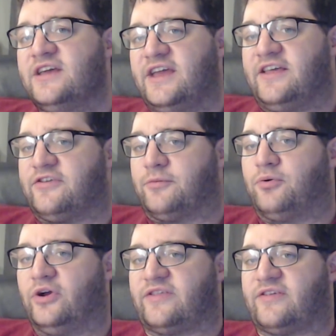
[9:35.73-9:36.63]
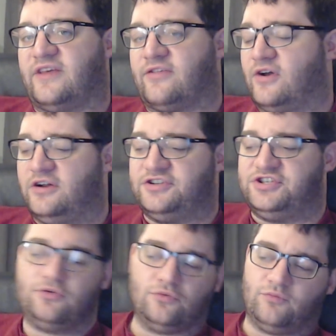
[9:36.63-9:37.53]
is your points, as long as
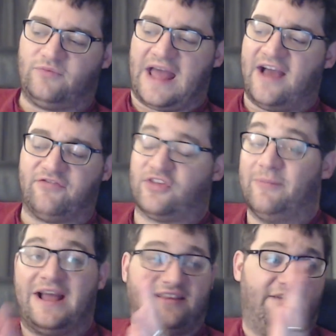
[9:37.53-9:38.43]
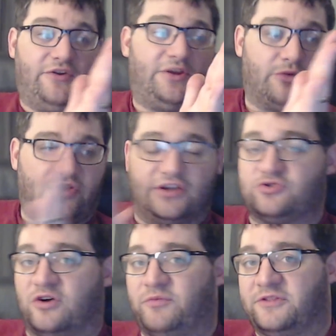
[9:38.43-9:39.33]
you have some activity within a
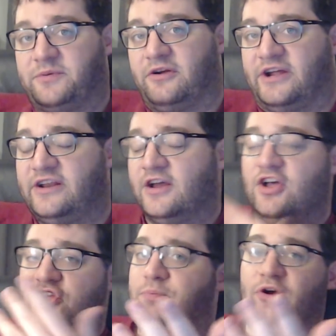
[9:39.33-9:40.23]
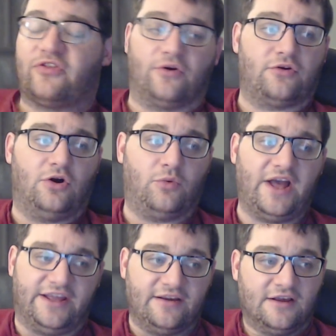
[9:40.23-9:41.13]
12-month period, your points don't go
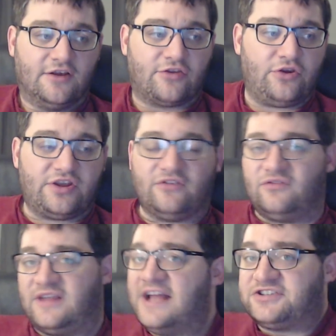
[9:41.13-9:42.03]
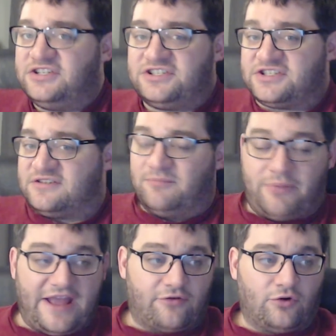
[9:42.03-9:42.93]
away. So you can actually just
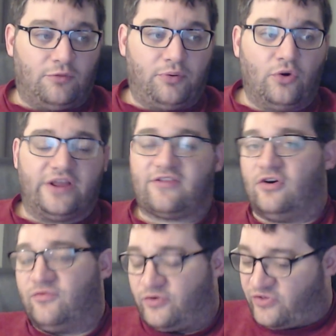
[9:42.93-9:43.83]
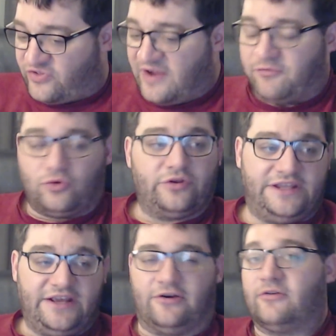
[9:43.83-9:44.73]
bankroll points over several
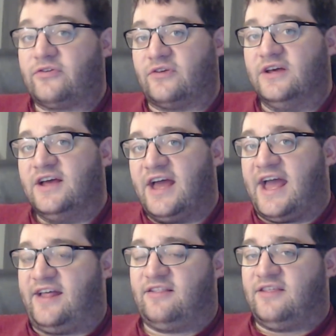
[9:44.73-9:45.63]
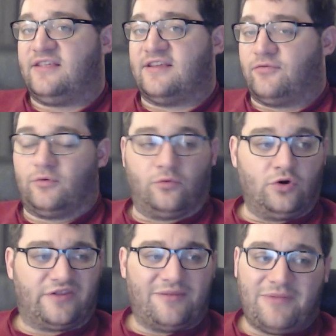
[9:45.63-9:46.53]
years at these different
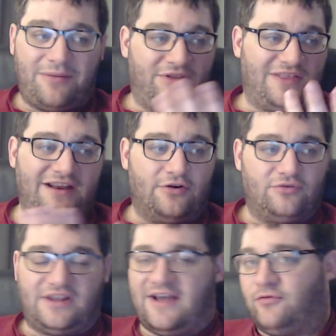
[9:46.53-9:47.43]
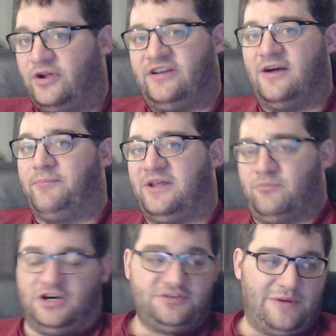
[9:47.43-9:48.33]
rewards, and maybe they don't ever end up being
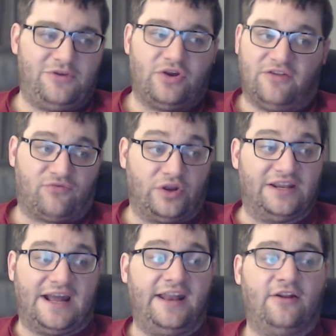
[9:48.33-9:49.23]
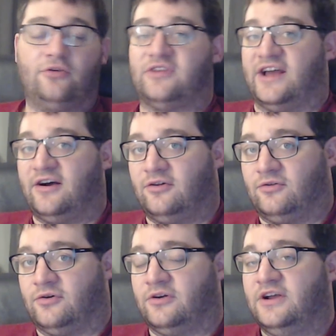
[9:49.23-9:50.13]
much. Maybe you get a free night at a
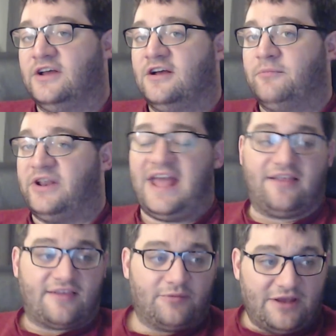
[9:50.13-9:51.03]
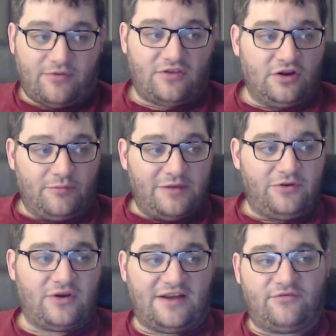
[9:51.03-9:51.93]
hotel, but hey, sometimes, maybe
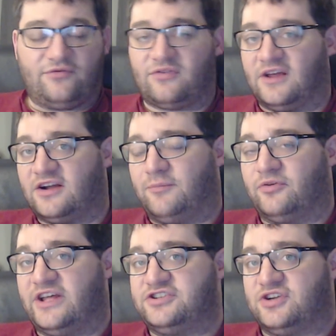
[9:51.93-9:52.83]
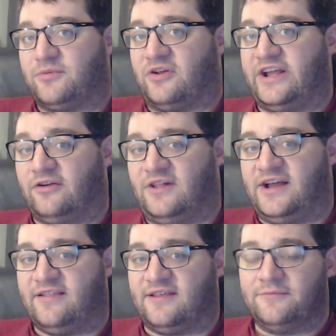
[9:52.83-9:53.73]
you have a couple nice trips on
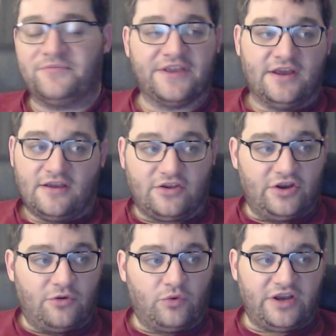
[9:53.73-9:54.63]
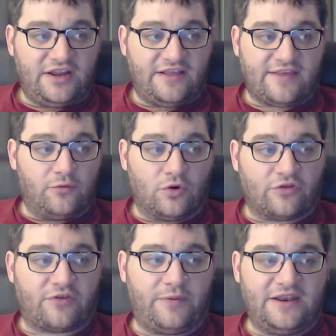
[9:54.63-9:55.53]
airlines, and, is it worth
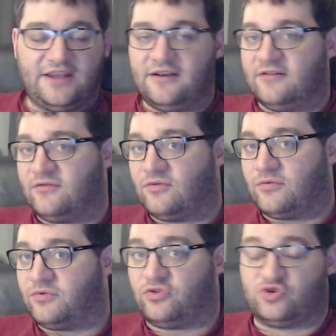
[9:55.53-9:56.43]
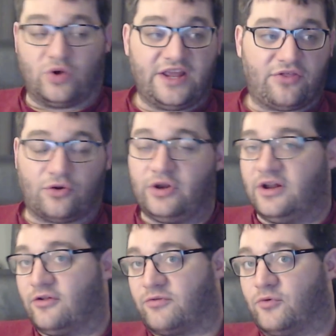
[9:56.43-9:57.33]
spending $20,
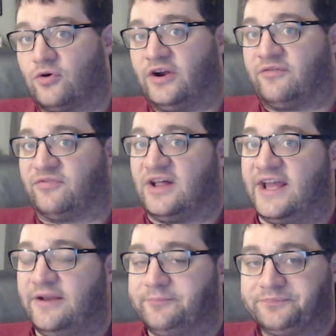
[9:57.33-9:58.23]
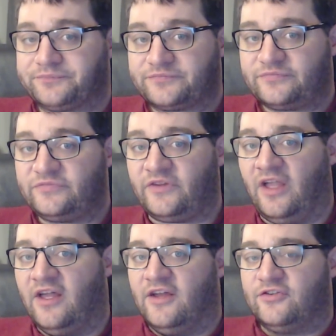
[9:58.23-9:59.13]
$30 more on a flight
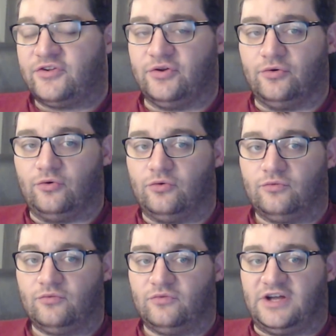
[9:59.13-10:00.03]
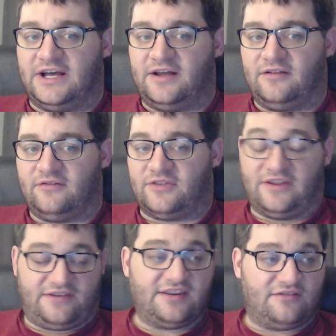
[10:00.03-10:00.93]
to
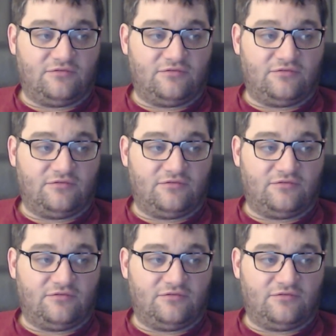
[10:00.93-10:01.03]
to